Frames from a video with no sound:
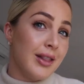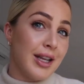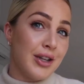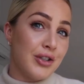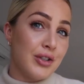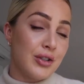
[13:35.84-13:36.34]

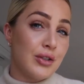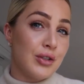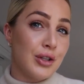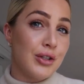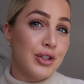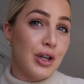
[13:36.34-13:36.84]
they are just
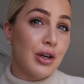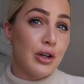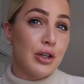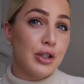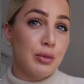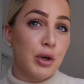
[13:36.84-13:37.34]
such a
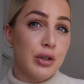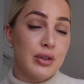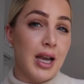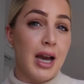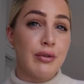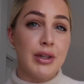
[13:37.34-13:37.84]
lush product
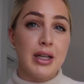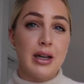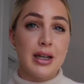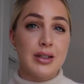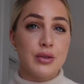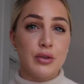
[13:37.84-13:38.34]
to have and they
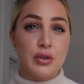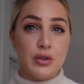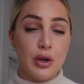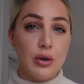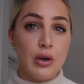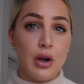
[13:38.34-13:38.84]
last for
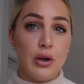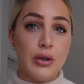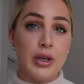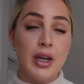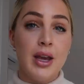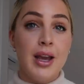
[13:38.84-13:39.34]
so
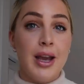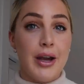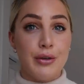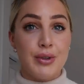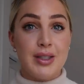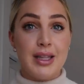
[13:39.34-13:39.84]
long.
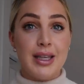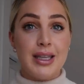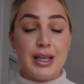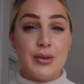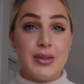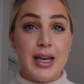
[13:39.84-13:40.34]
And obviously the
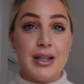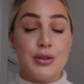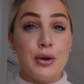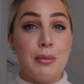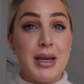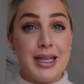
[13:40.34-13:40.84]
gift sets
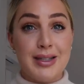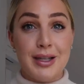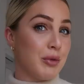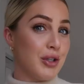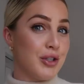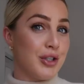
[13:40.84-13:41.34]
are amazing.
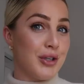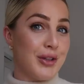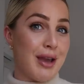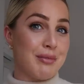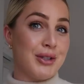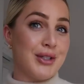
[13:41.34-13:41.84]
I'm going to show you
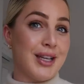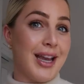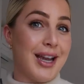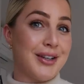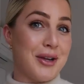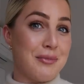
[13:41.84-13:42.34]
them because I
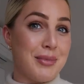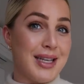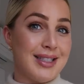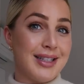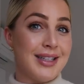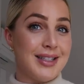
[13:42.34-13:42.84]
had
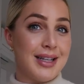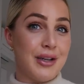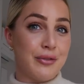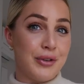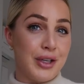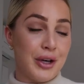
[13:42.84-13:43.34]
amazing
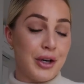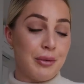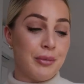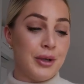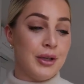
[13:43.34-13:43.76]
delivery come.